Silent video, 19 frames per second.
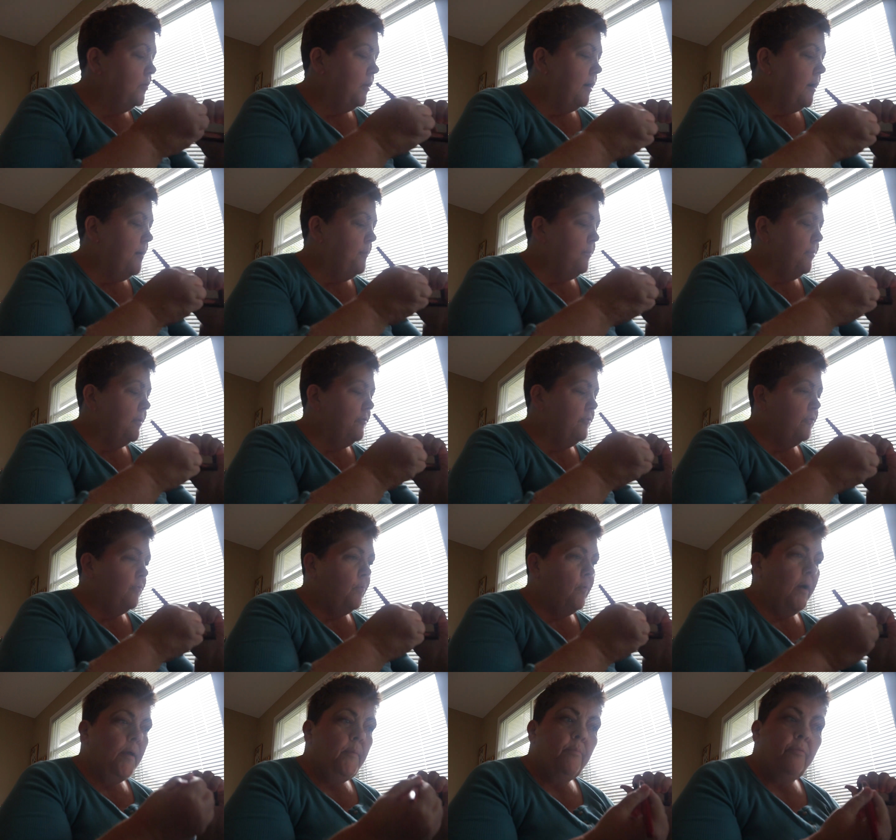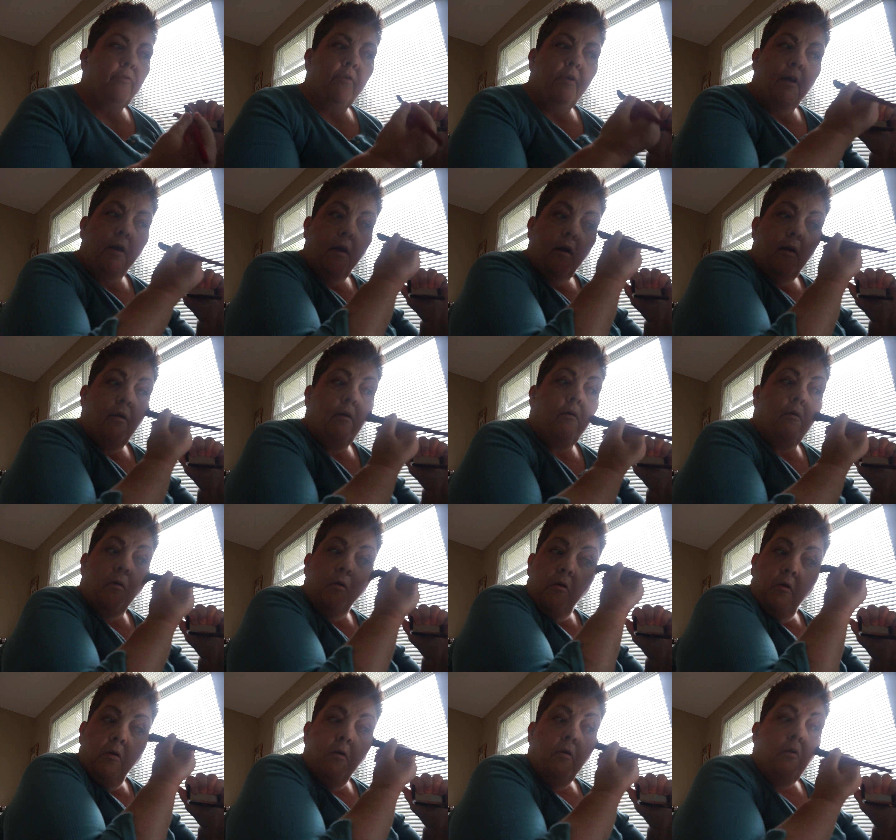a couple of swipes there.
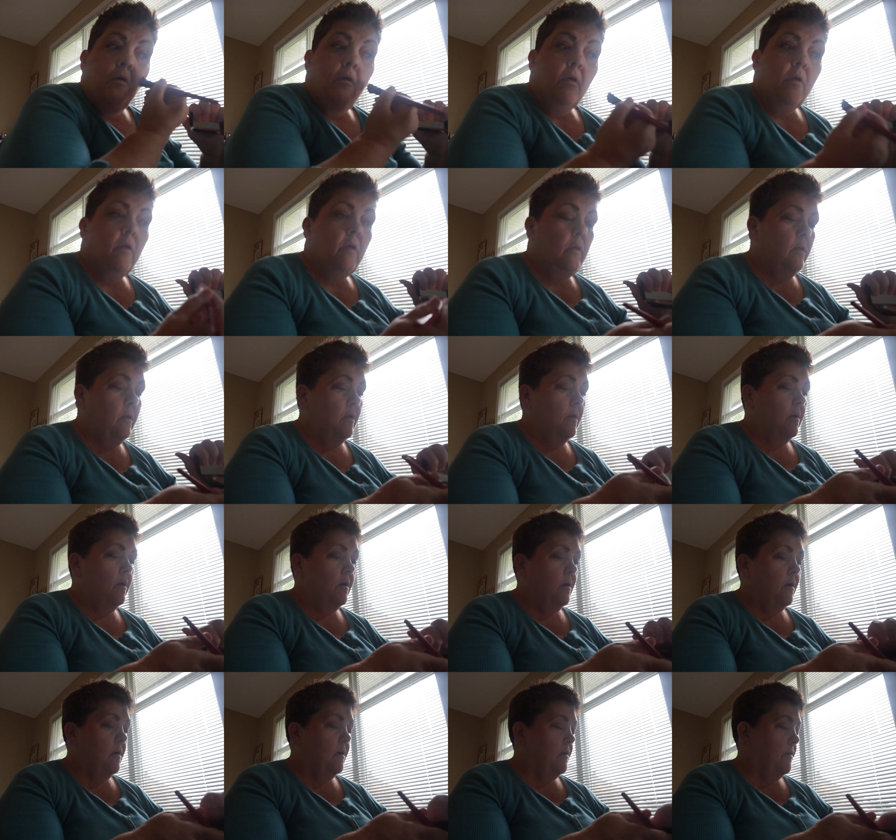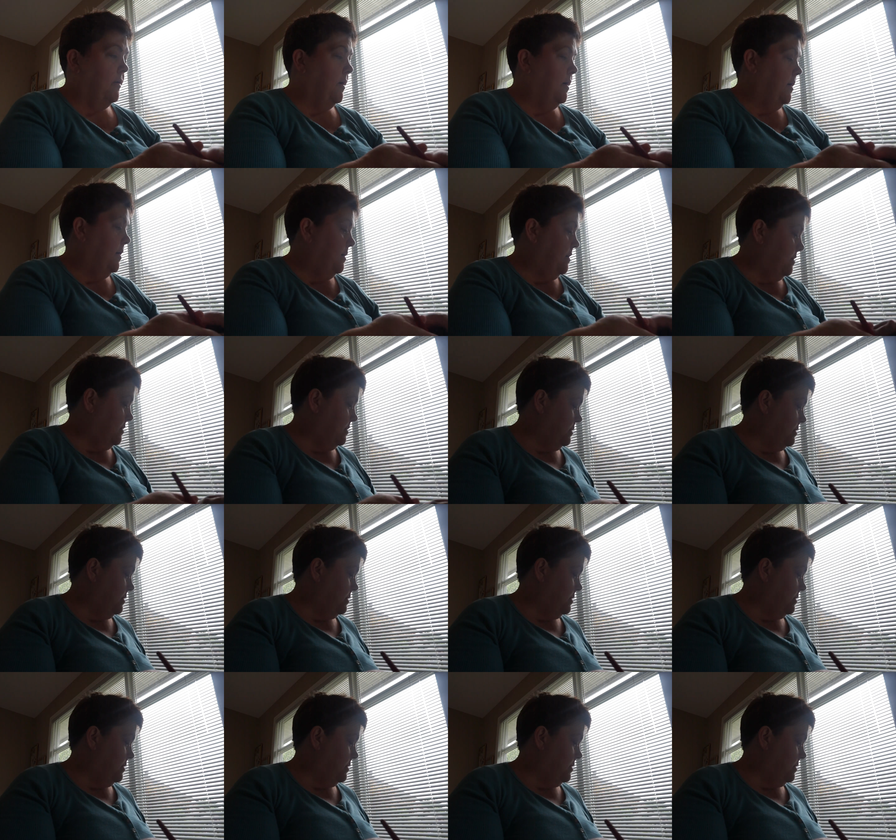All right.